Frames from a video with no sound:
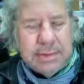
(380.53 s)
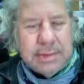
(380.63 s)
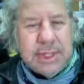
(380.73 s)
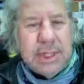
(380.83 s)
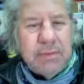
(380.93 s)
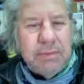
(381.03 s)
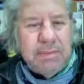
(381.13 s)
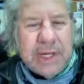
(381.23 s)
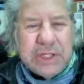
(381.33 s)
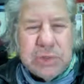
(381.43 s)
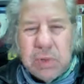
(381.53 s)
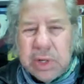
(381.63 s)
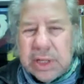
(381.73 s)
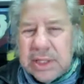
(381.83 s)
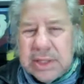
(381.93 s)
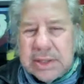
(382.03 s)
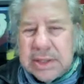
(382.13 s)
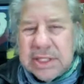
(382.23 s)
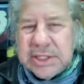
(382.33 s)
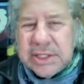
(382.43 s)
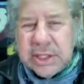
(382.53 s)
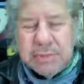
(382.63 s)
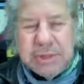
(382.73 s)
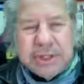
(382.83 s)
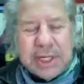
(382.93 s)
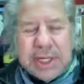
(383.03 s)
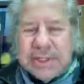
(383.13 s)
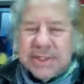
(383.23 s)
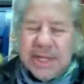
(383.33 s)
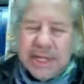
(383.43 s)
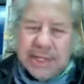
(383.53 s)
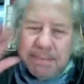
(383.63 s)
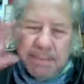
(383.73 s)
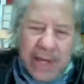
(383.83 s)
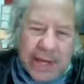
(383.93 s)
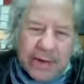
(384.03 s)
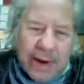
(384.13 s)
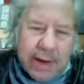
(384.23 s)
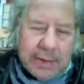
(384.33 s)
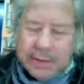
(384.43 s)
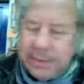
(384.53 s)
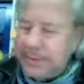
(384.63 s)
and it makes you want to listen to the music. It's just not in the background.